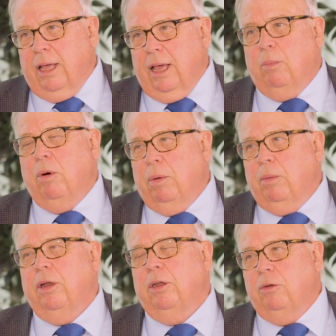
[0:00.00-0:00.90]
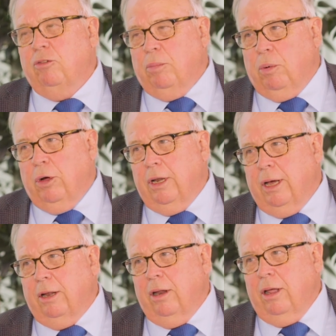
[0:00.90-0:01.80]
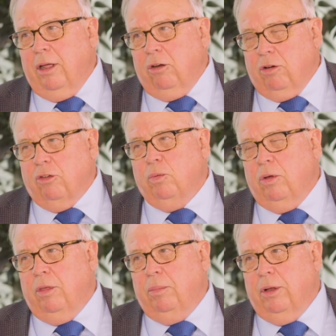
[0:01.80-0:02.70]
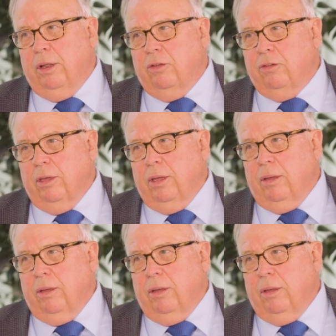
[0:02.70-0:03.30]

And what we want to do is to point out trustworthy buildings